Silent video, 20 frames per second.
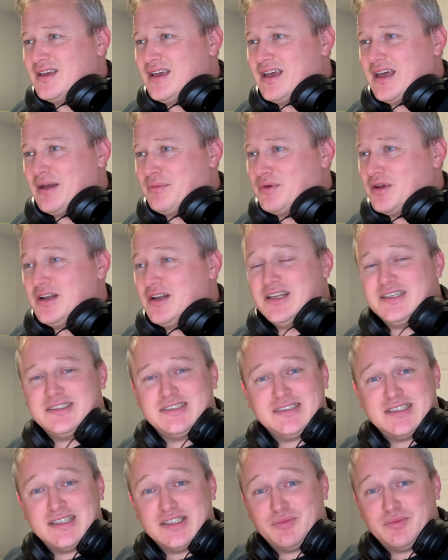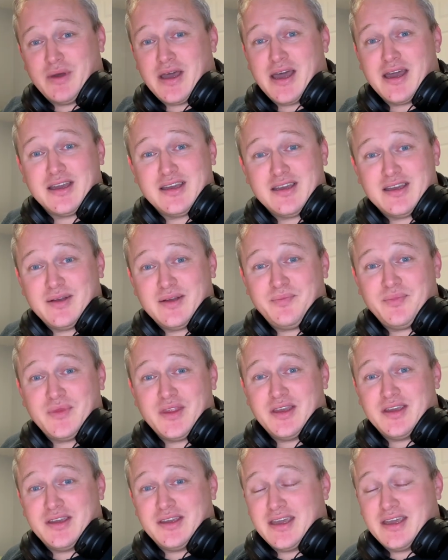I'm gonna listen to this back
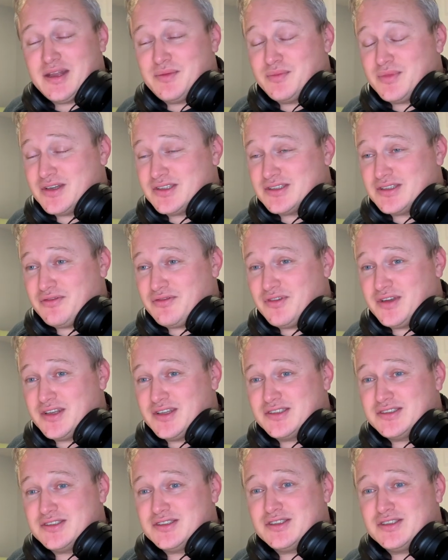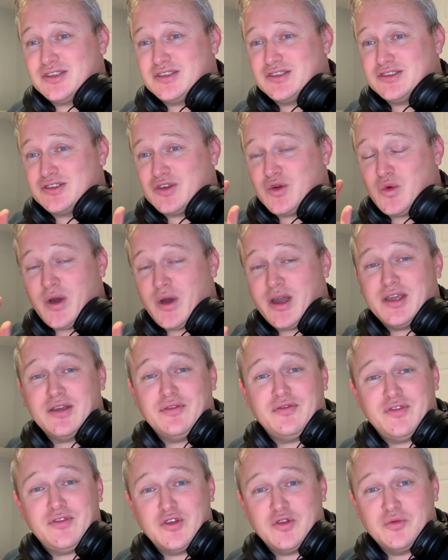again because I think there's quite a
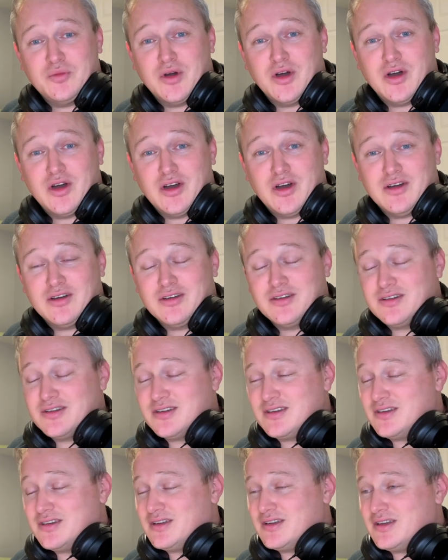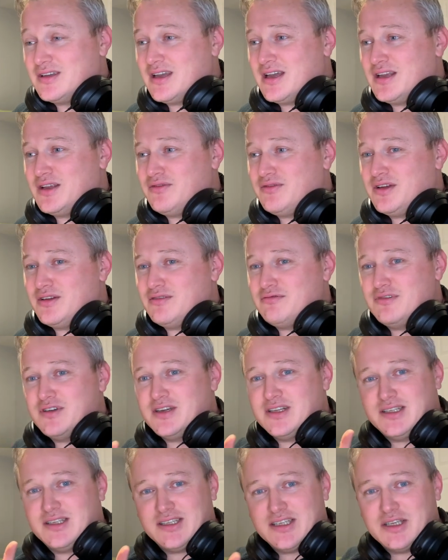few more kind of like
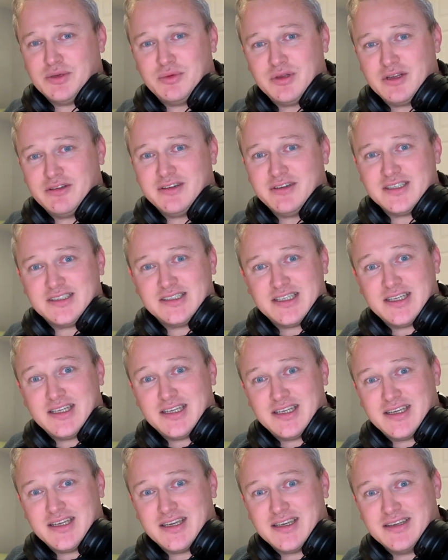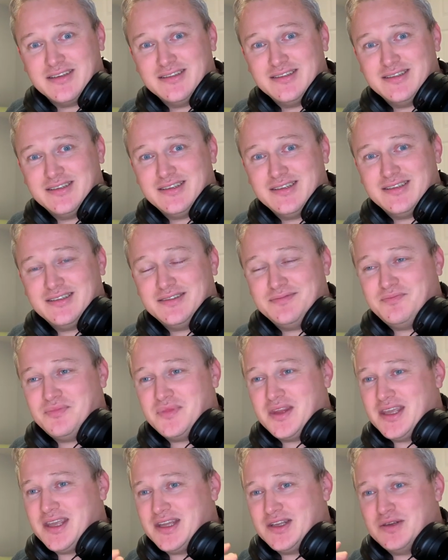really deep lyrics in here,
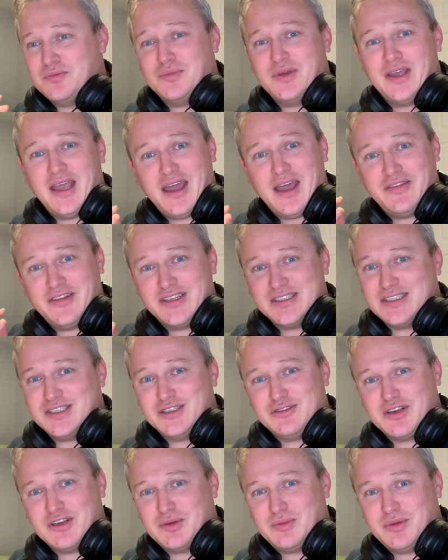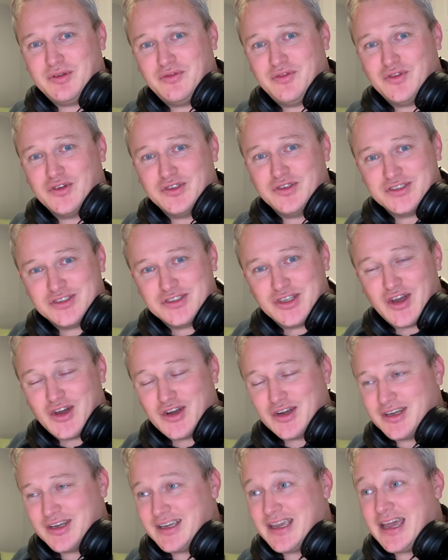hidden behind this incredibly fun
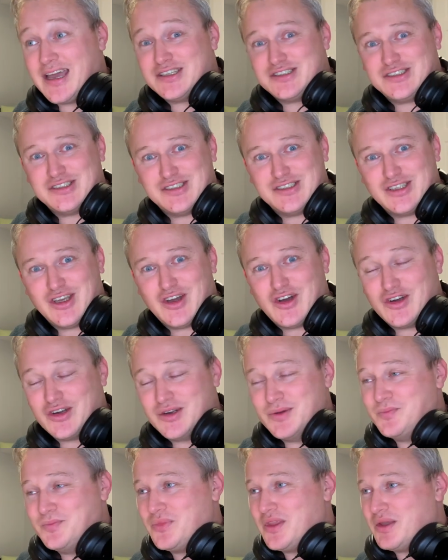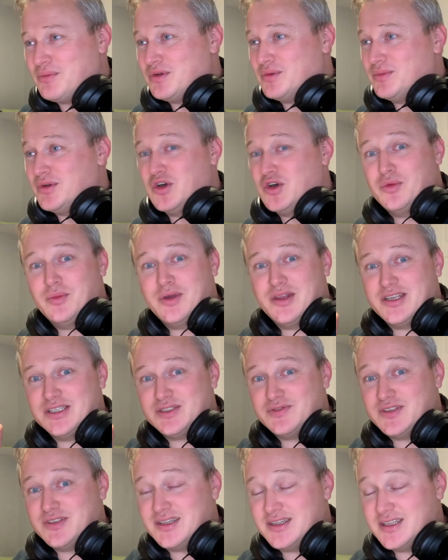song and catchy song. I'm going to be humming this
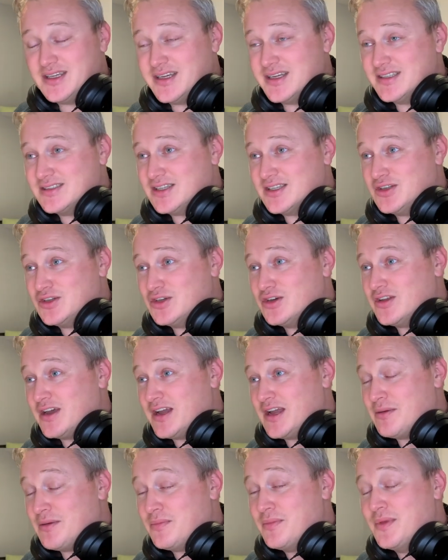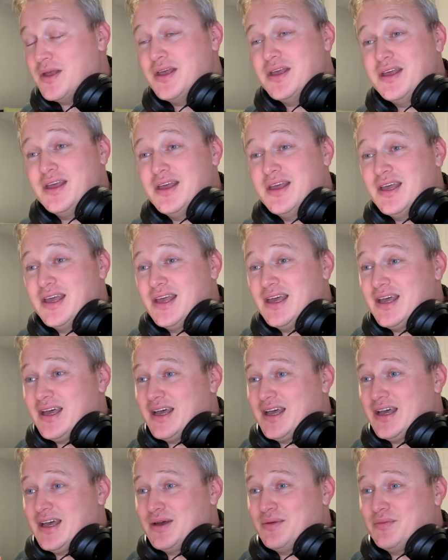for days, I know I
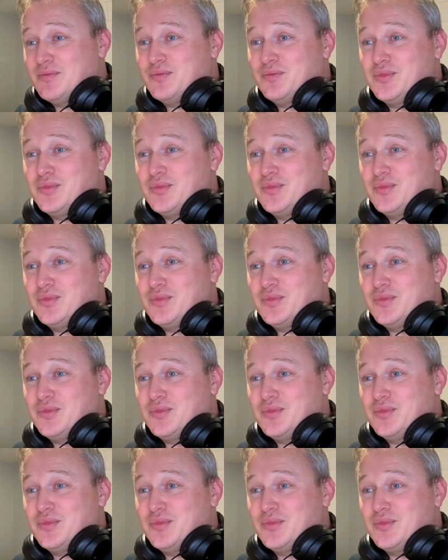am.